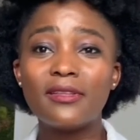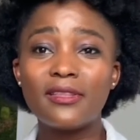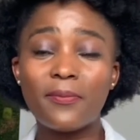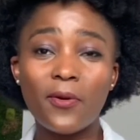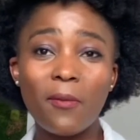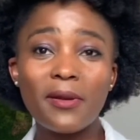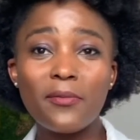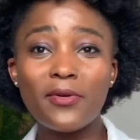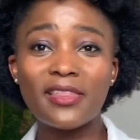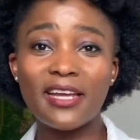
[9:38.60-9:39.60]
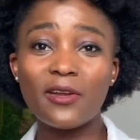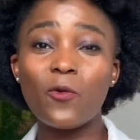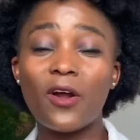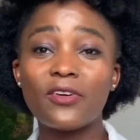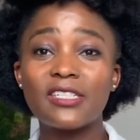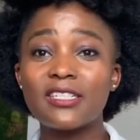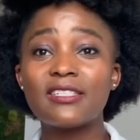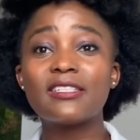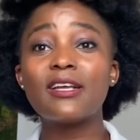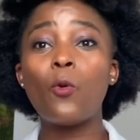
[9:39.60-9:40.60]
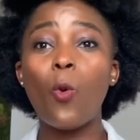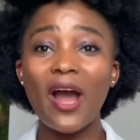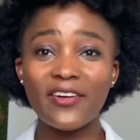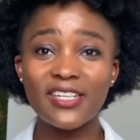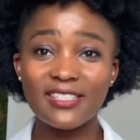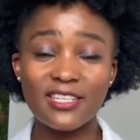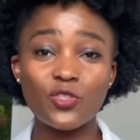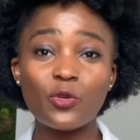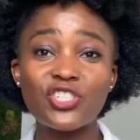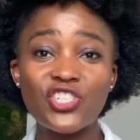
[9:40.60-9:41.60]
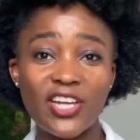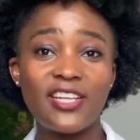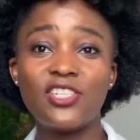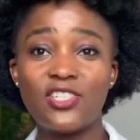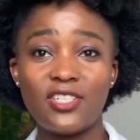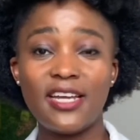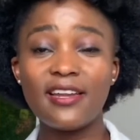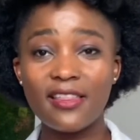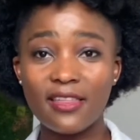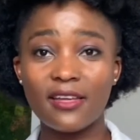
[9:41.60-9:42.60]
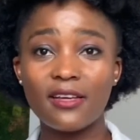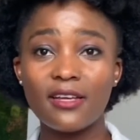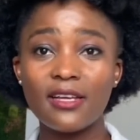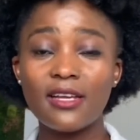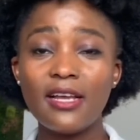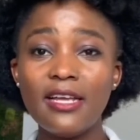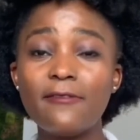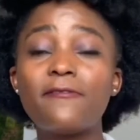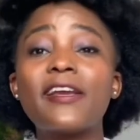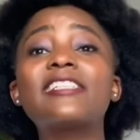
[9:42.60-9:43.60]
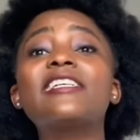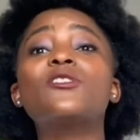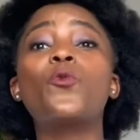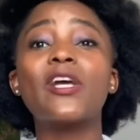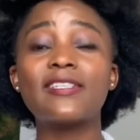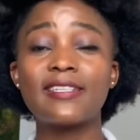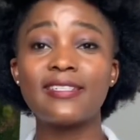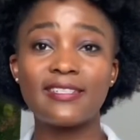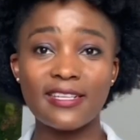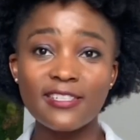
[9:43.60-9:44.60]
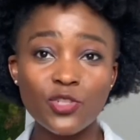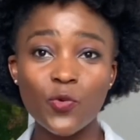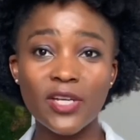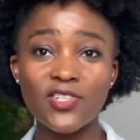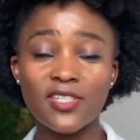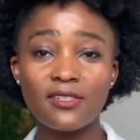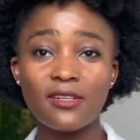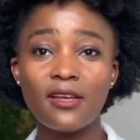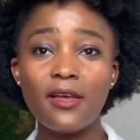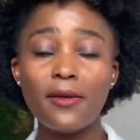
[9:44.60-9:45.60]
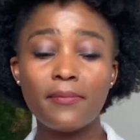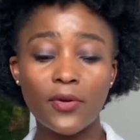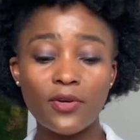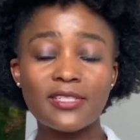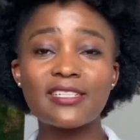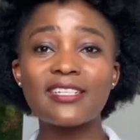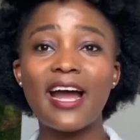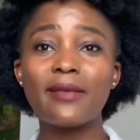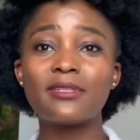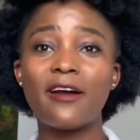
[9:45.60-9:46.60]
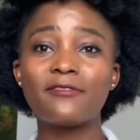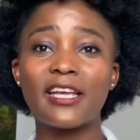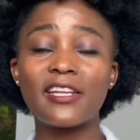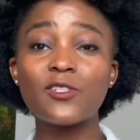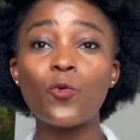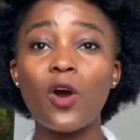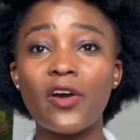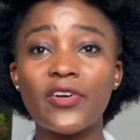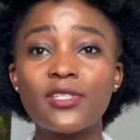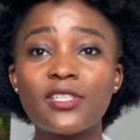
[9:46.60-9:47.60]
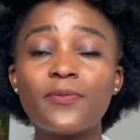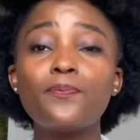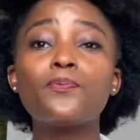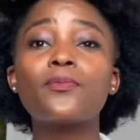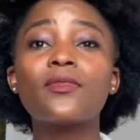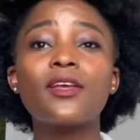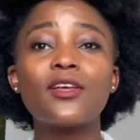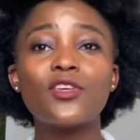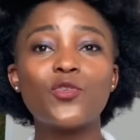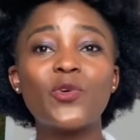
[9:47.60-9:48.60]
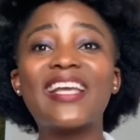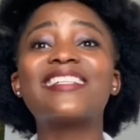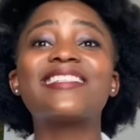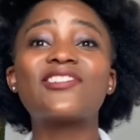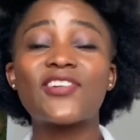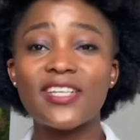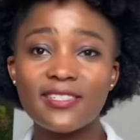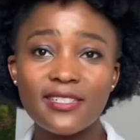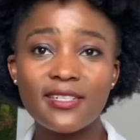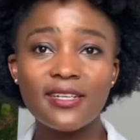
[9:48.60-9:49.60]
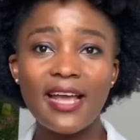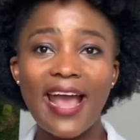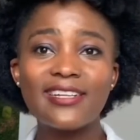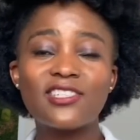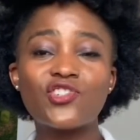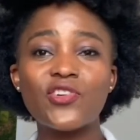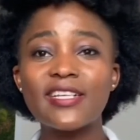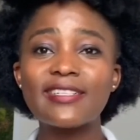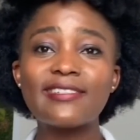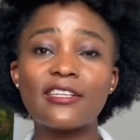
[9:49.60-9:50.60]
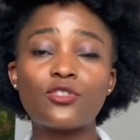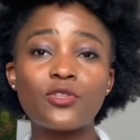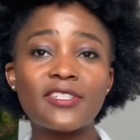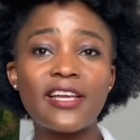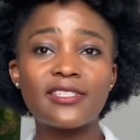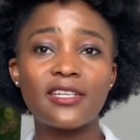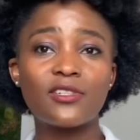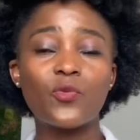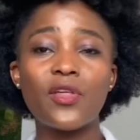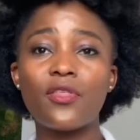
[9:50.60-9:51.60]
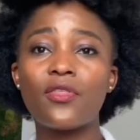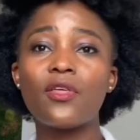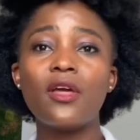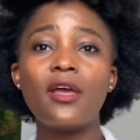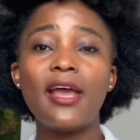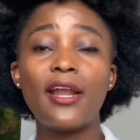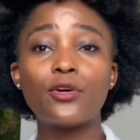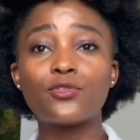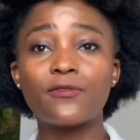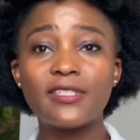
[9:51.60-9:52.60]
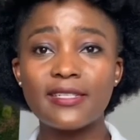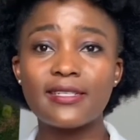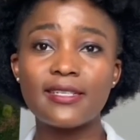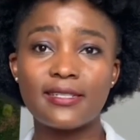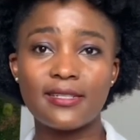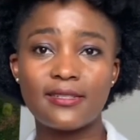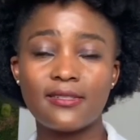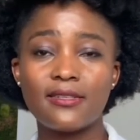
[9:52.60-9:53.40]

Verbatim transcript: the problem with getting worried is worry does not change anything. In fact, it worsens the situation because at times after getting worried, you get stressed. And stress is associated with a lot of diseases,